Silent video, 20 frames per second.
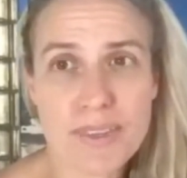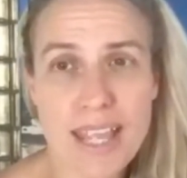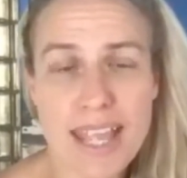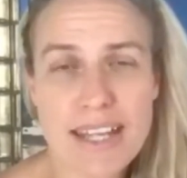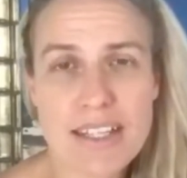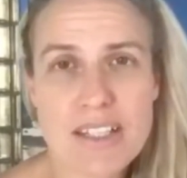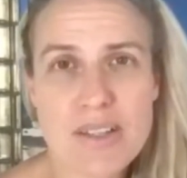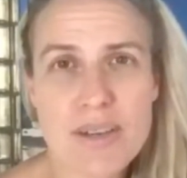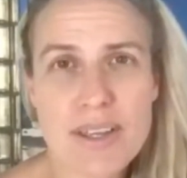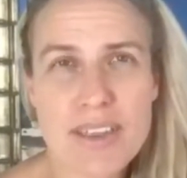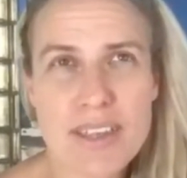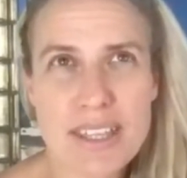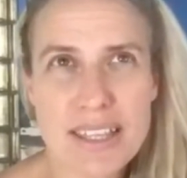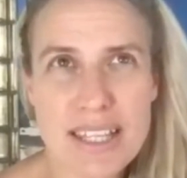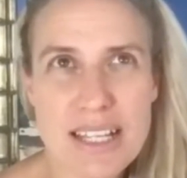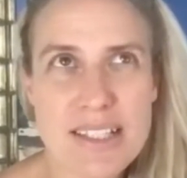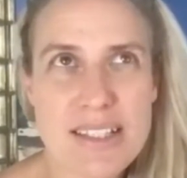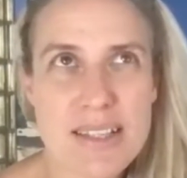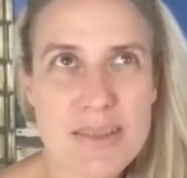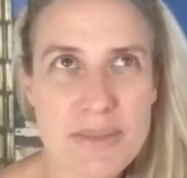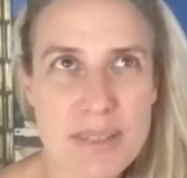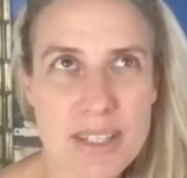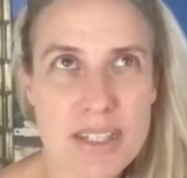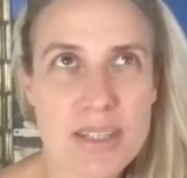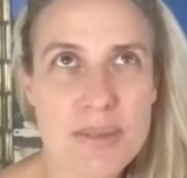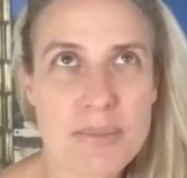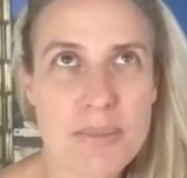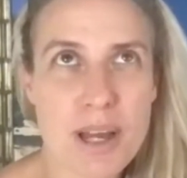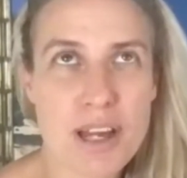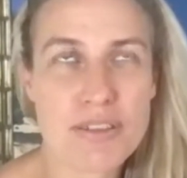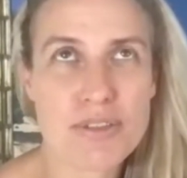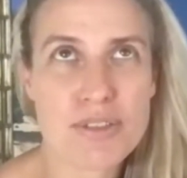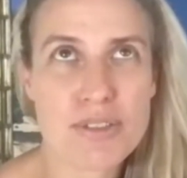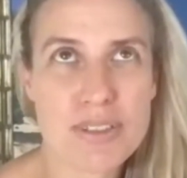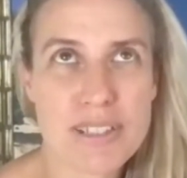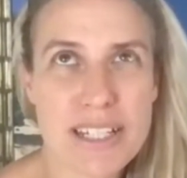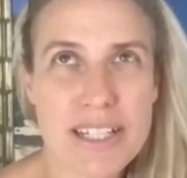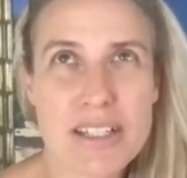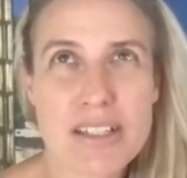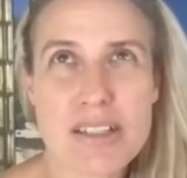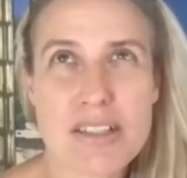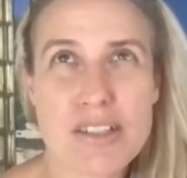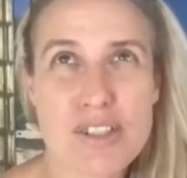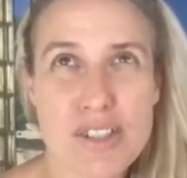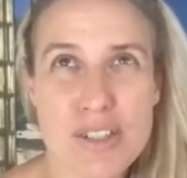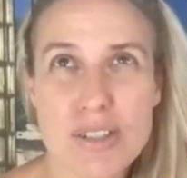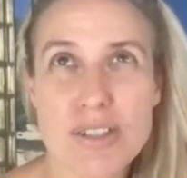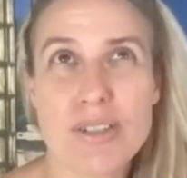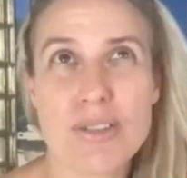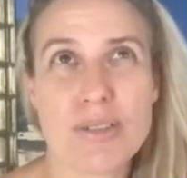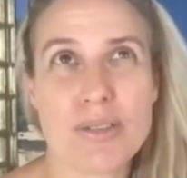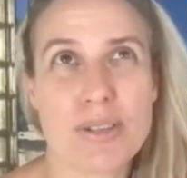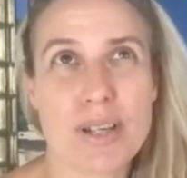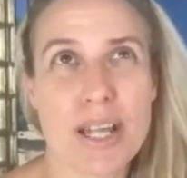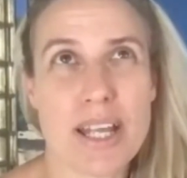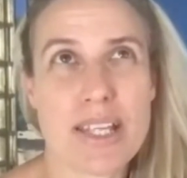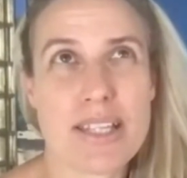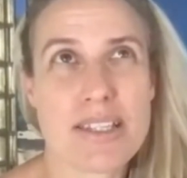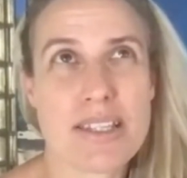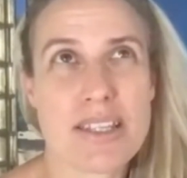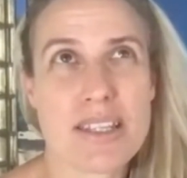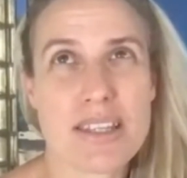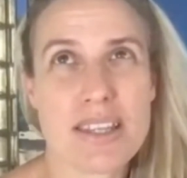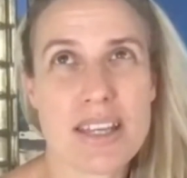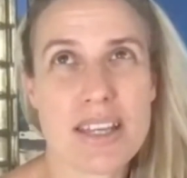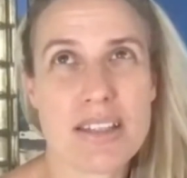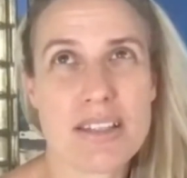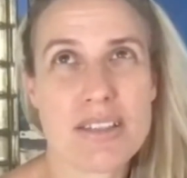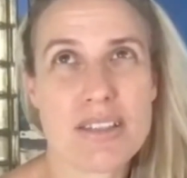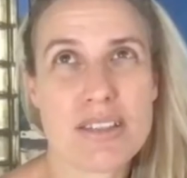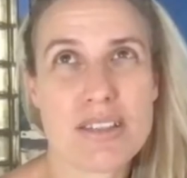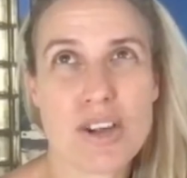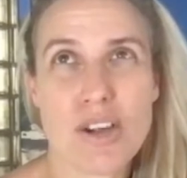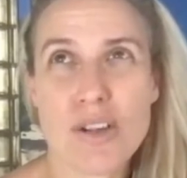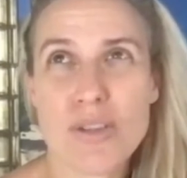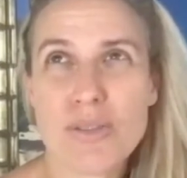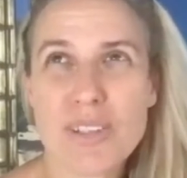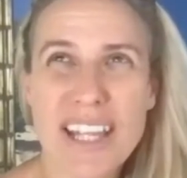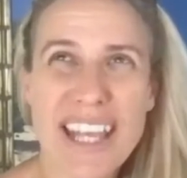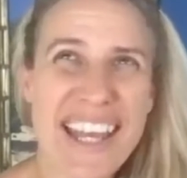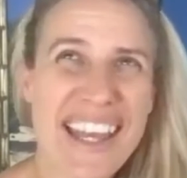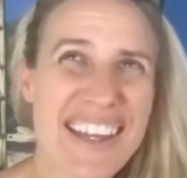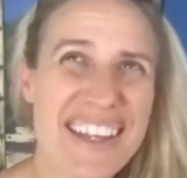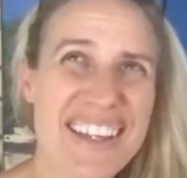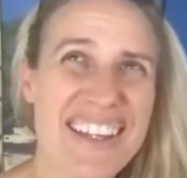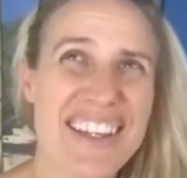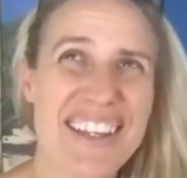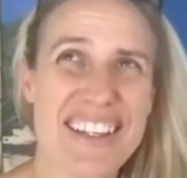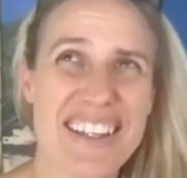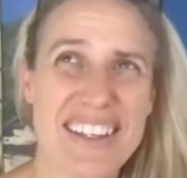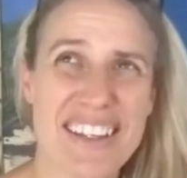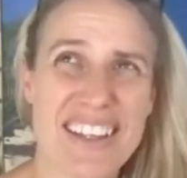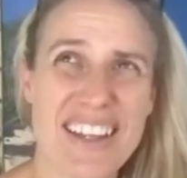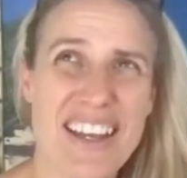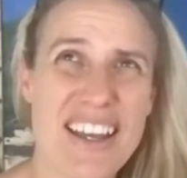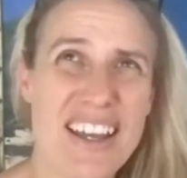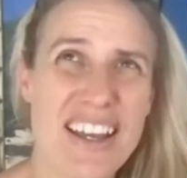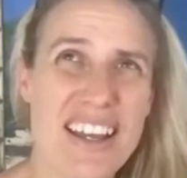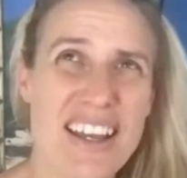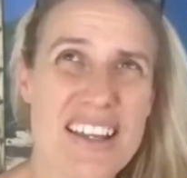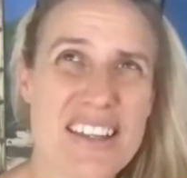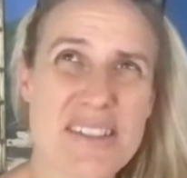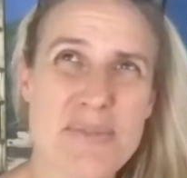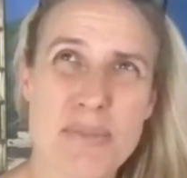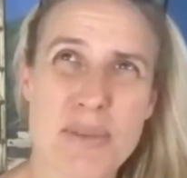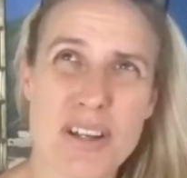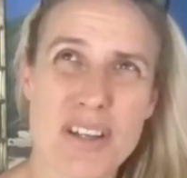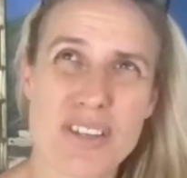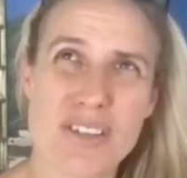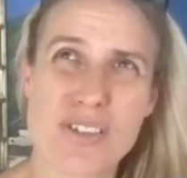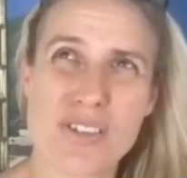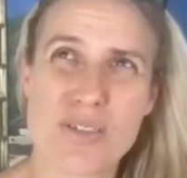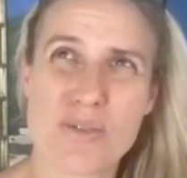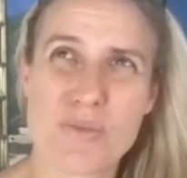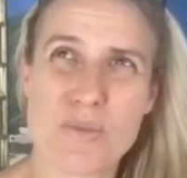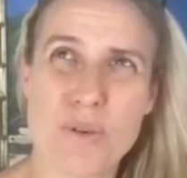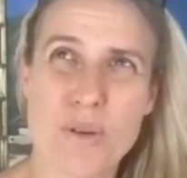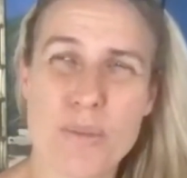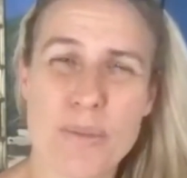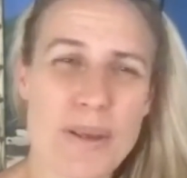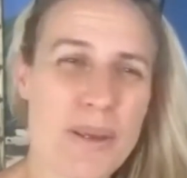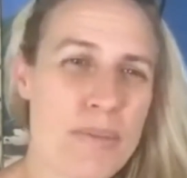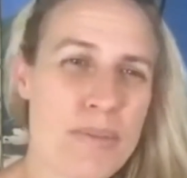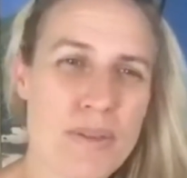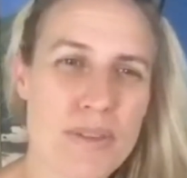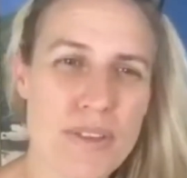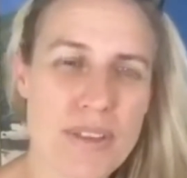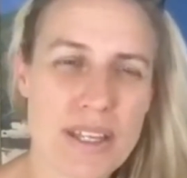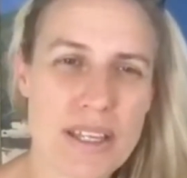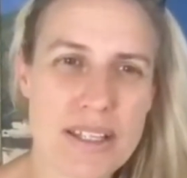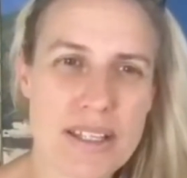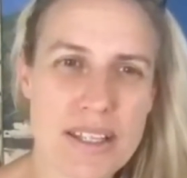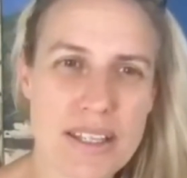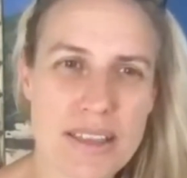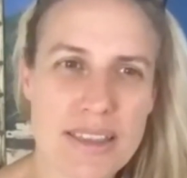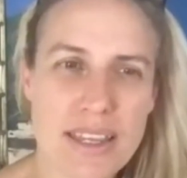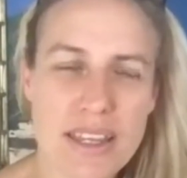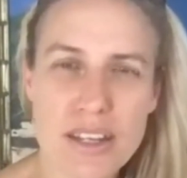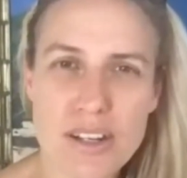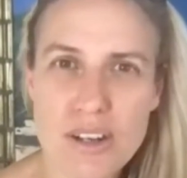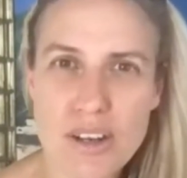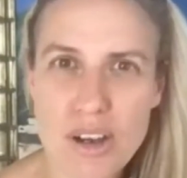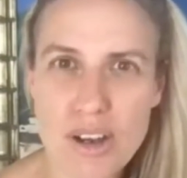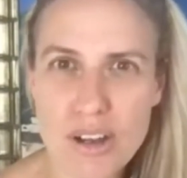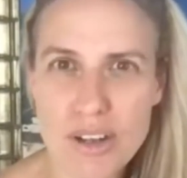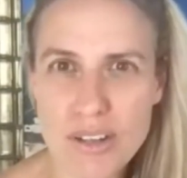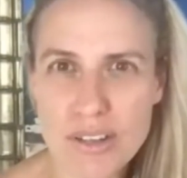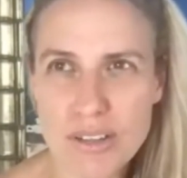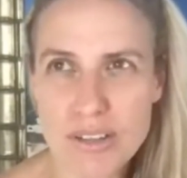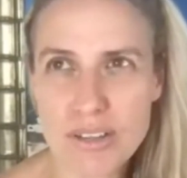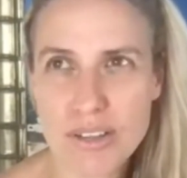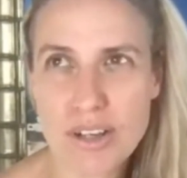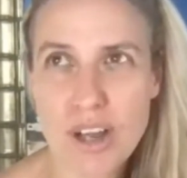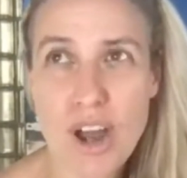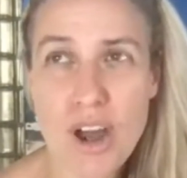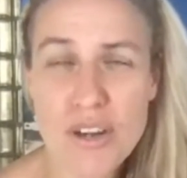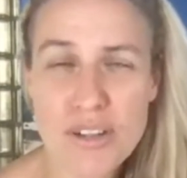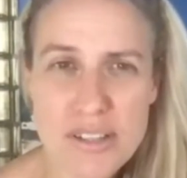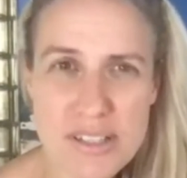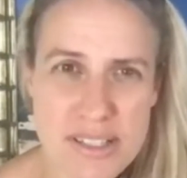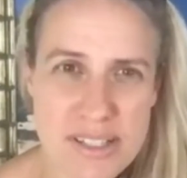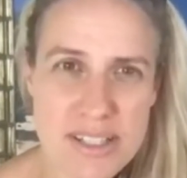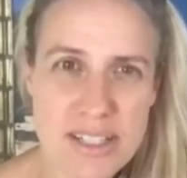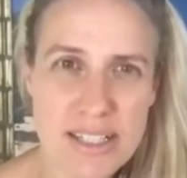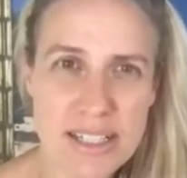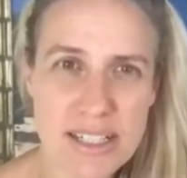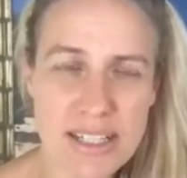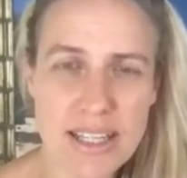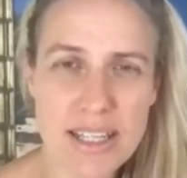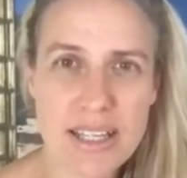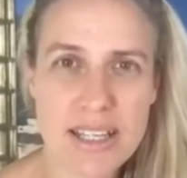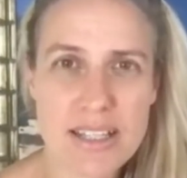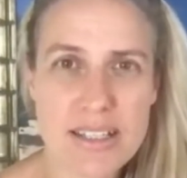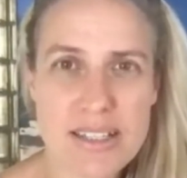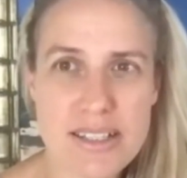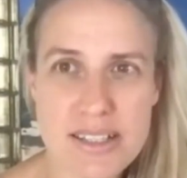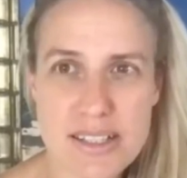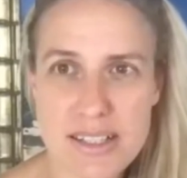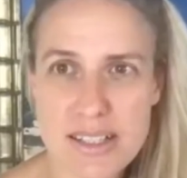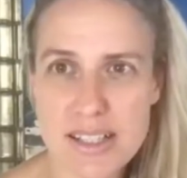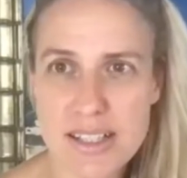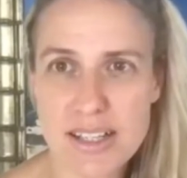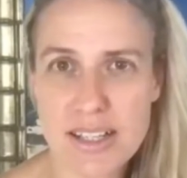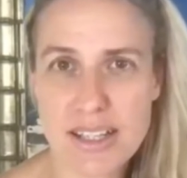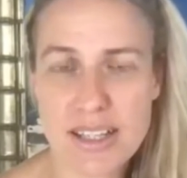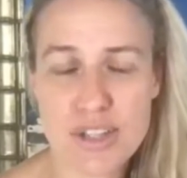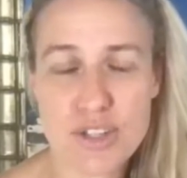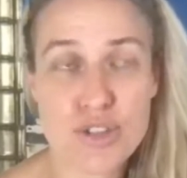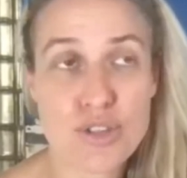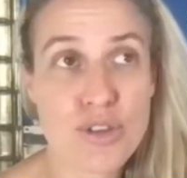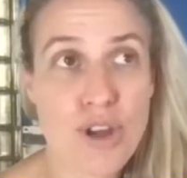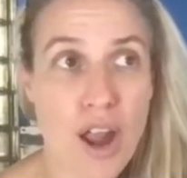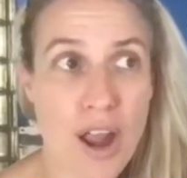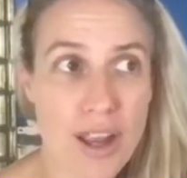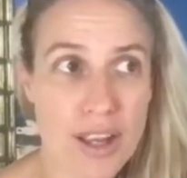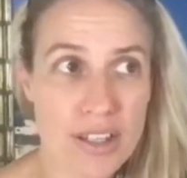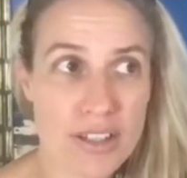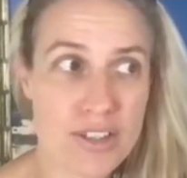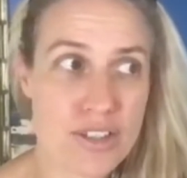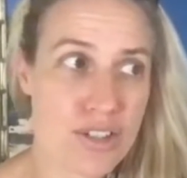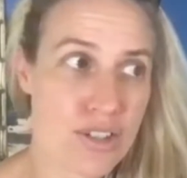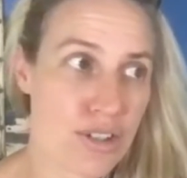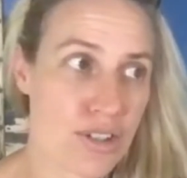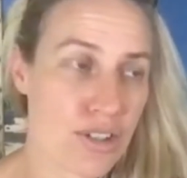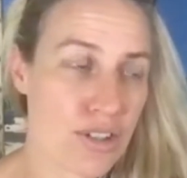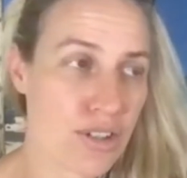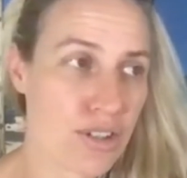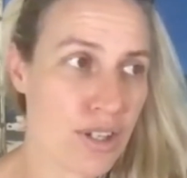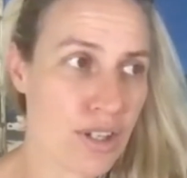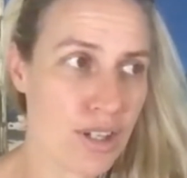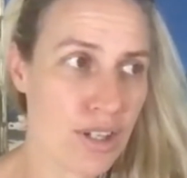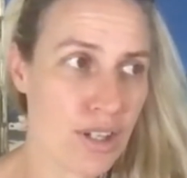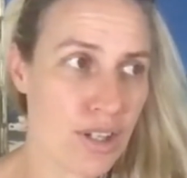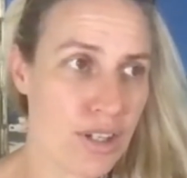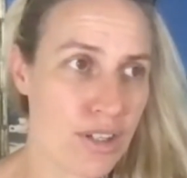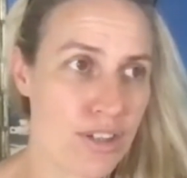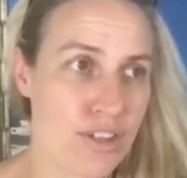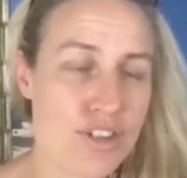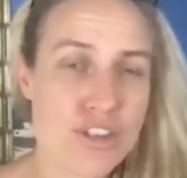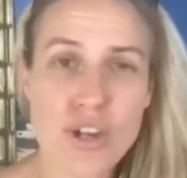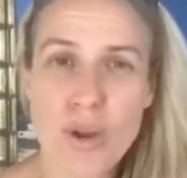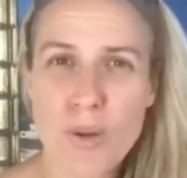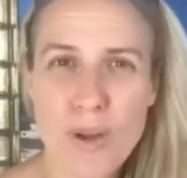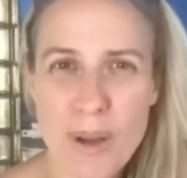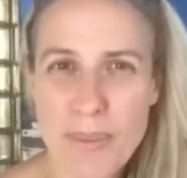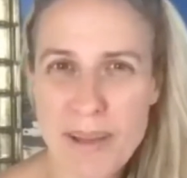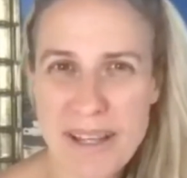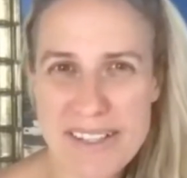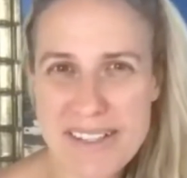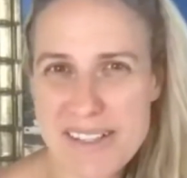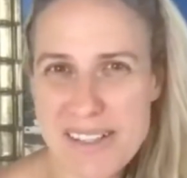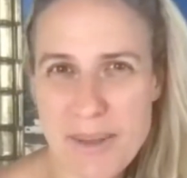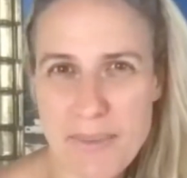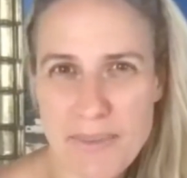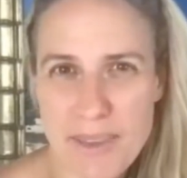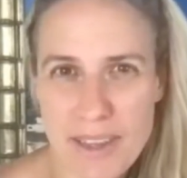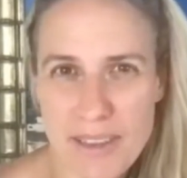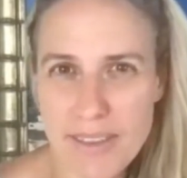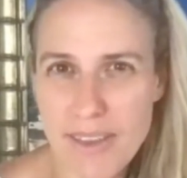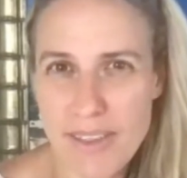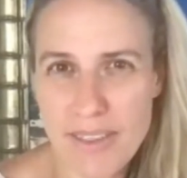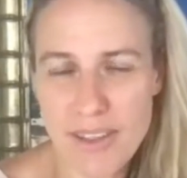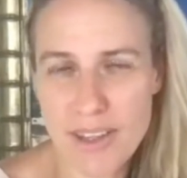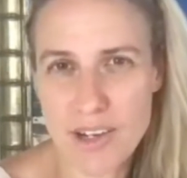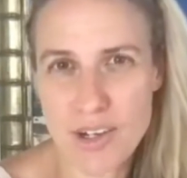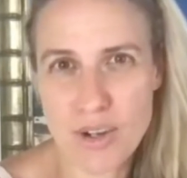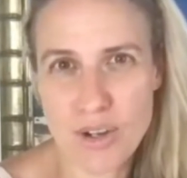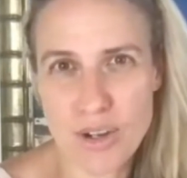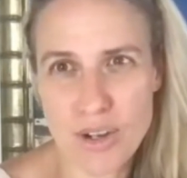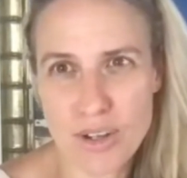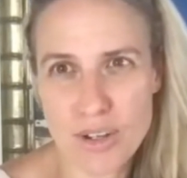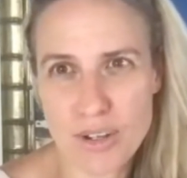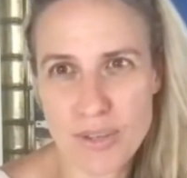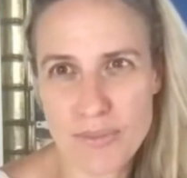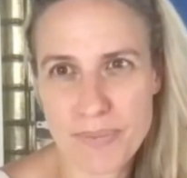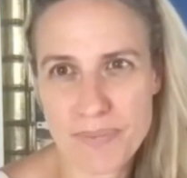And so I think that's something that mindful leaders do, is that they don't care as much what people think. They are not constantly, consistently trying to show up as something that they're not.